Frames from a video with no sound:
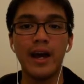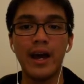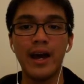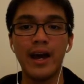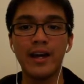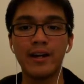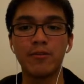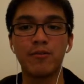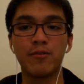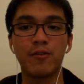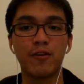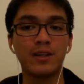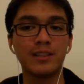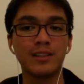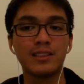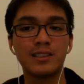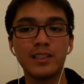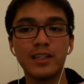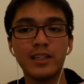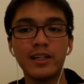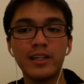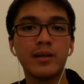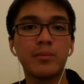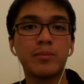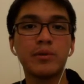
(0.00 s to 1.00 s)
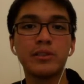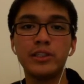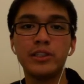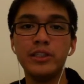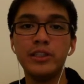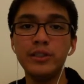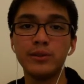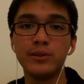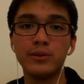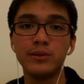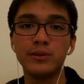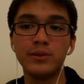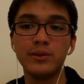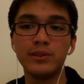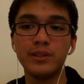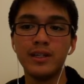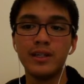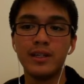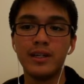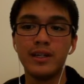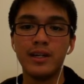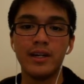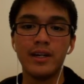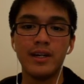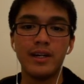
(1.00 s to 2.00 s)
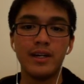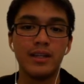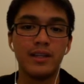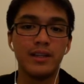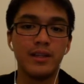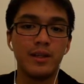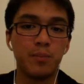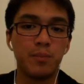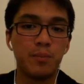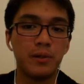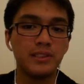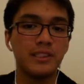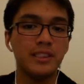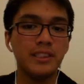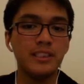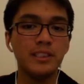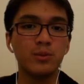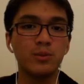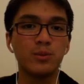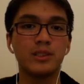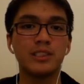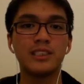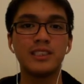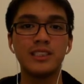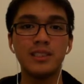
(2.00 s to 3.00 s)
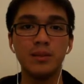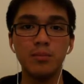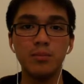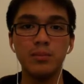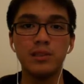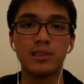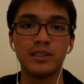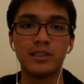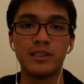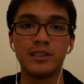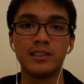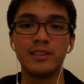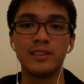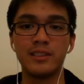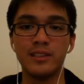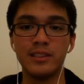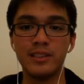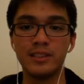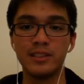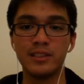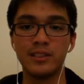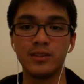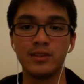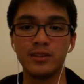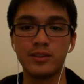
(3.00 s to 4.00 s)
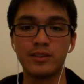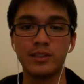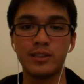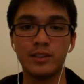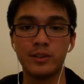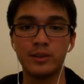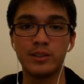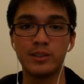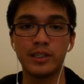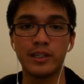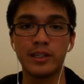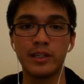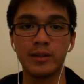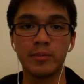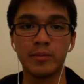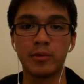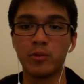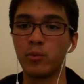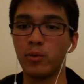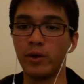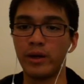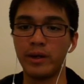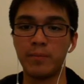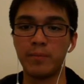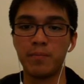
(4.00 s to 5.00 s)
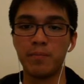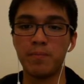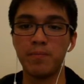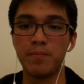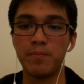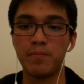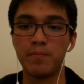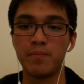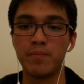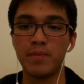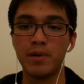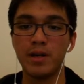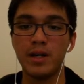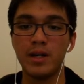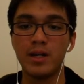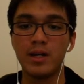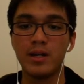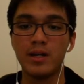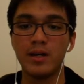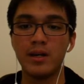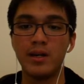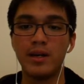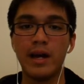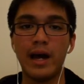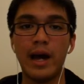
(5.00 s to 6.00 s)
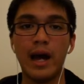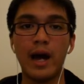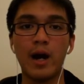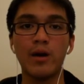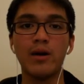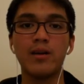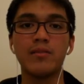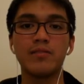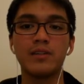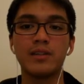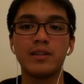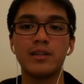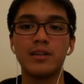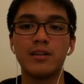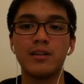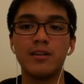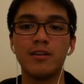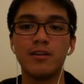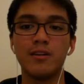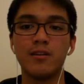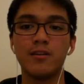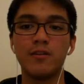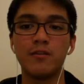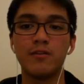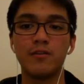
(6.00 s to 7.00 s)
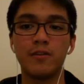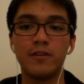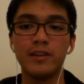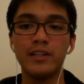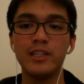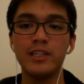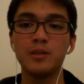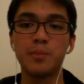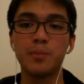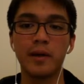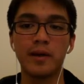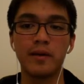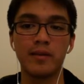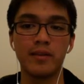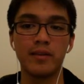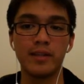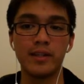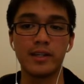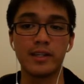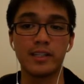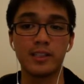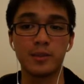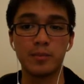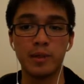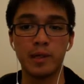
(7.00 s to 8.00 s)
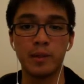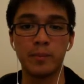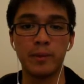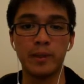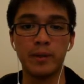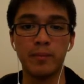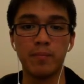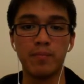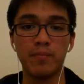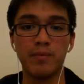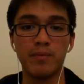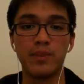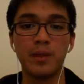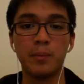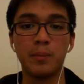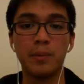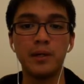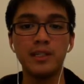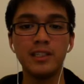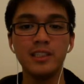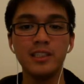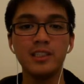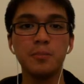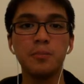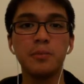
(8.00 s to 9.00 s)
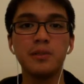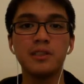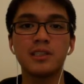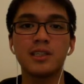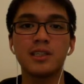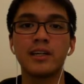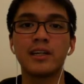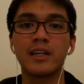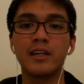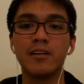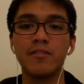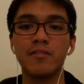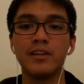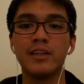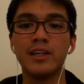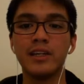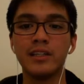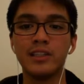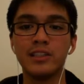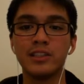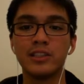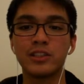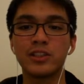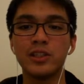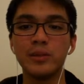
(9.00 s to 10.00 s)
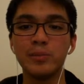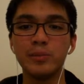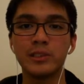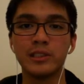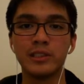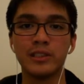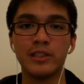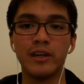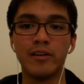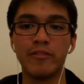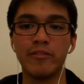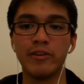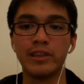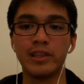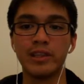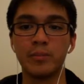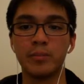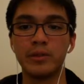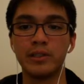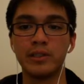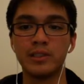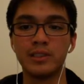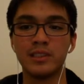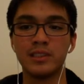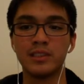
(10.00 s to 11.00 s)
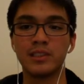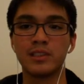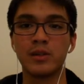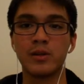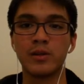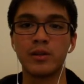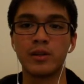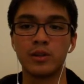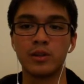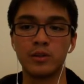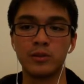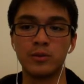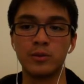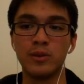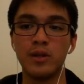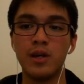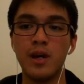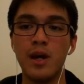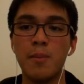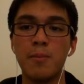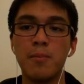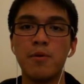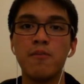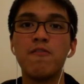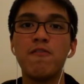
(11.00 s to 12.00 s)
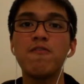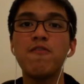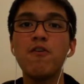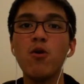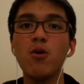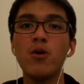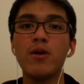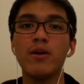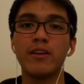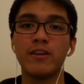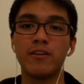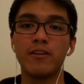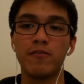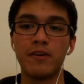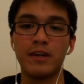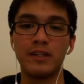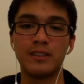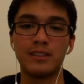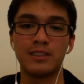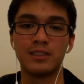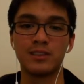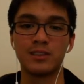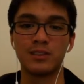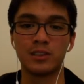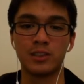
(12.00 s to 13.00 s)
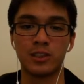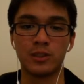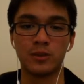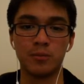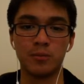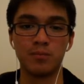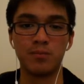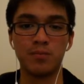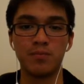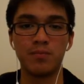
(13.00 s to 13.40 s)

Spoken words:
And for study number 2, the procedure was similar to study number 1. However, for this part of the experiment, the participants are given a description of what the person is going through before the face is shown.